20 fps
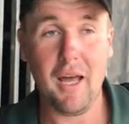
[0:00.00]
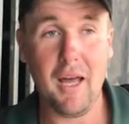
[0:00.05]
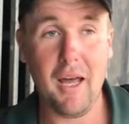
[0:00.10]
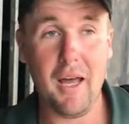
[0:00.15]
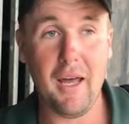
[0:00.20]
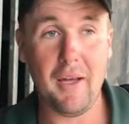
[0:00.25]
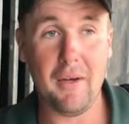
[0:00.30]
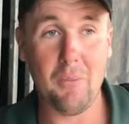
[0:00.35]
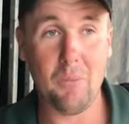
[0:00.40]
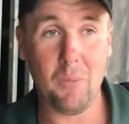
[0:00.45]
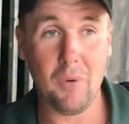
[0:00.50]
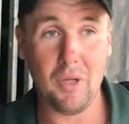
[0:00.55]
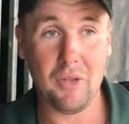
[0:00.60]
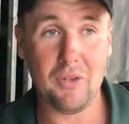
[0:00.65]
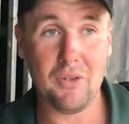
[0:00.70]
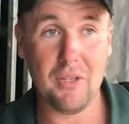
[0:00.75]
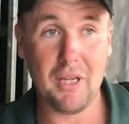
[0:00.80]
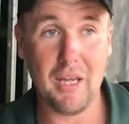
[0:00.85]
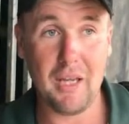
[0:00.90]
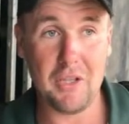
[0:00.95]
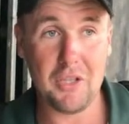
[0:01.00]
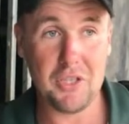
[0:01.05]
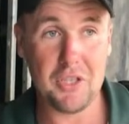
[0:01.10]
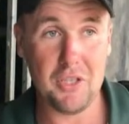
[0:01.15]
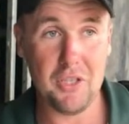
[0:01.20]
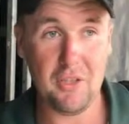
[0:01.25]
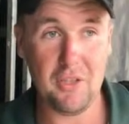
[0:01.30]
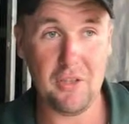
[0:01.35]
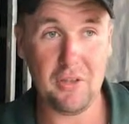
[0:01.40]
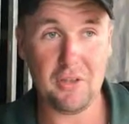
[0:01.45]
And once again,
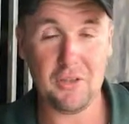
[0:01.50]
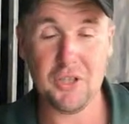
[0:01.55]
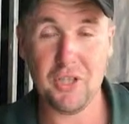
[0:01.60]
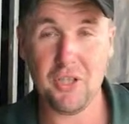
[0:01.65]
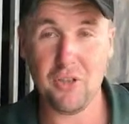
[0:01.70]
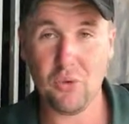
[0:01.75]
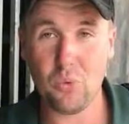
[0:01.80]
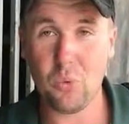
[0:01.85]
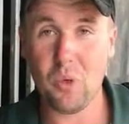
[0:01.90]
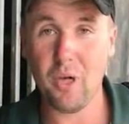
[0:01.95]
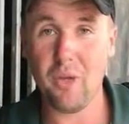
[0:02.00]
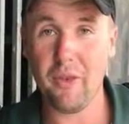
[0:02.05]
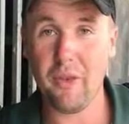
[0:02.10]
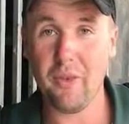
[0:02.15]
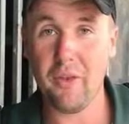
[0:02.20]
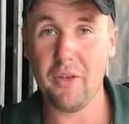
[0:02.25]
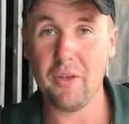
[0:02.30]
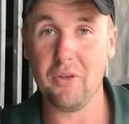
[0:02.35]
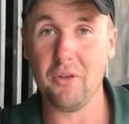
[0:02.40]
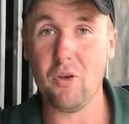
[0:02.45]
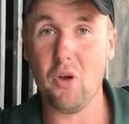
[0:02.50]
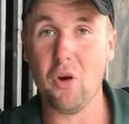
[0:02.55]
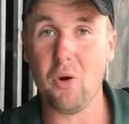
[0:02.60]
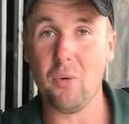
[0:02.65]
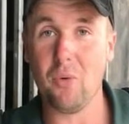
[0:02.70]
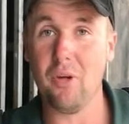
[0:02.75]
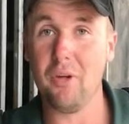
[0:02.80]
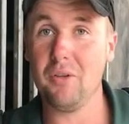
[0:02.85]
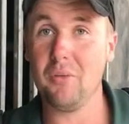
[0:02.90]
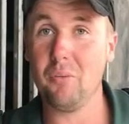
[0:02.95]
she's one that there's no
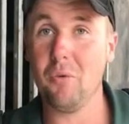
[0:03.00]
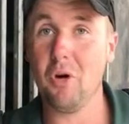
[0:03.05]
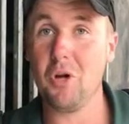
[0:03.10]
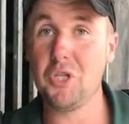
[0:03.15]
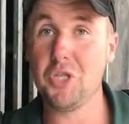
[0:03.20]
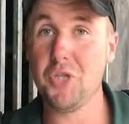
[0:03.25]
reason why